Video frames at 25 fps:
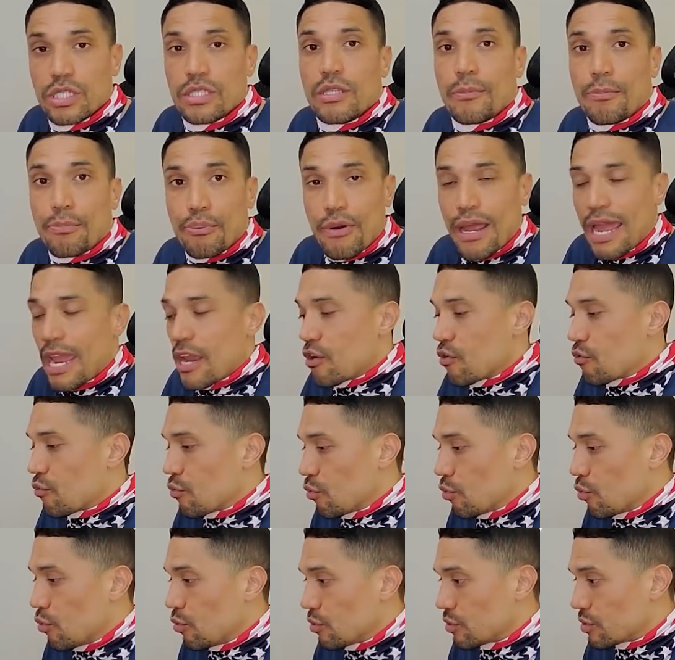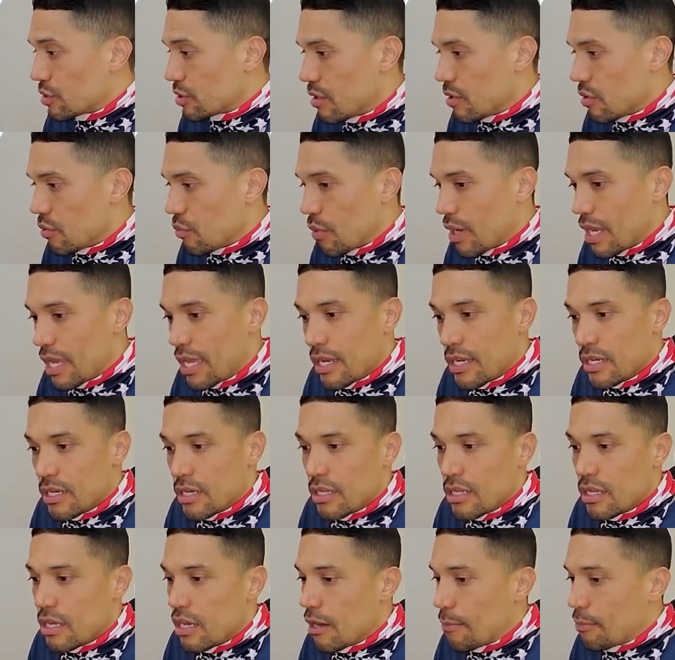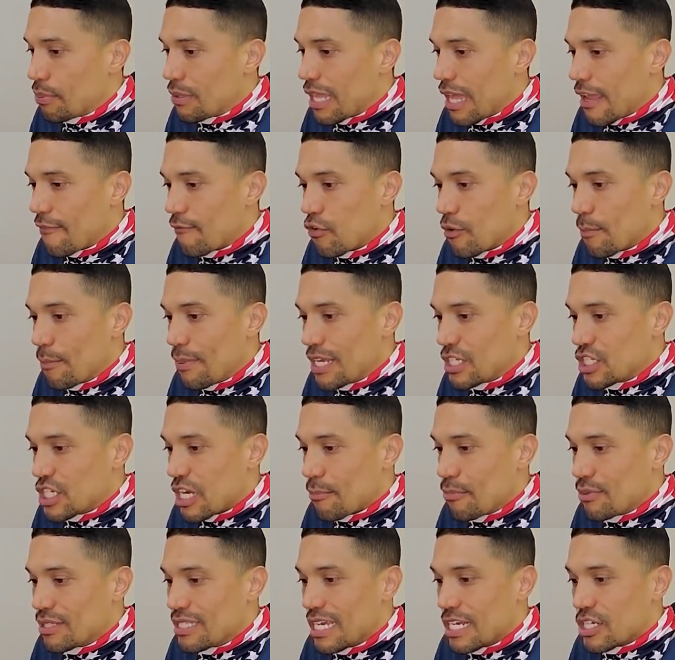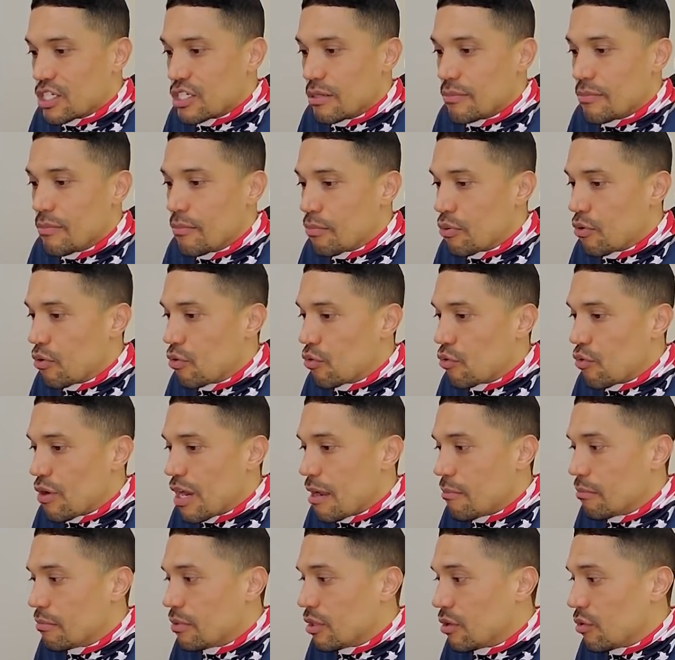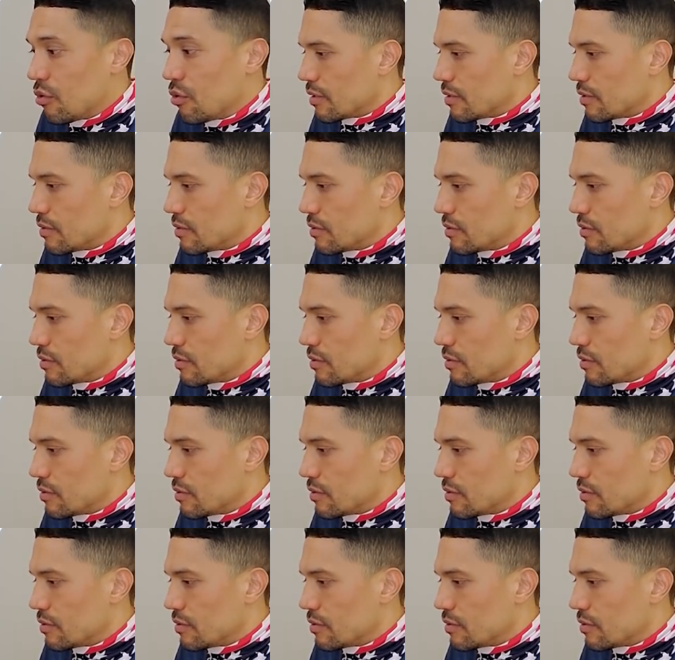the prior rules when applying for a Paycheck Protection Program loan.